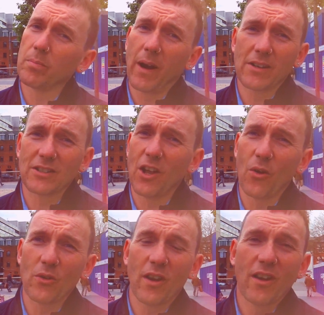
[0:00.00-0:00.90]

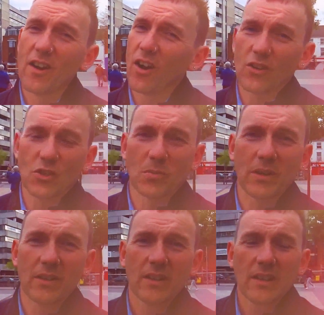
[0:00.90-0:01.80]
Barcelona or
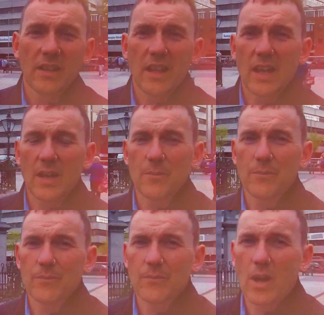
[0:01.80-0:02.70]
Dublin.
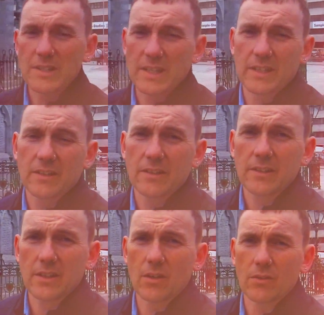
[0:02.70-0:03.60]
I think,
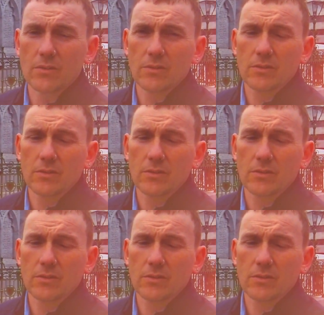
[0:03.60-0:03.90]
you know,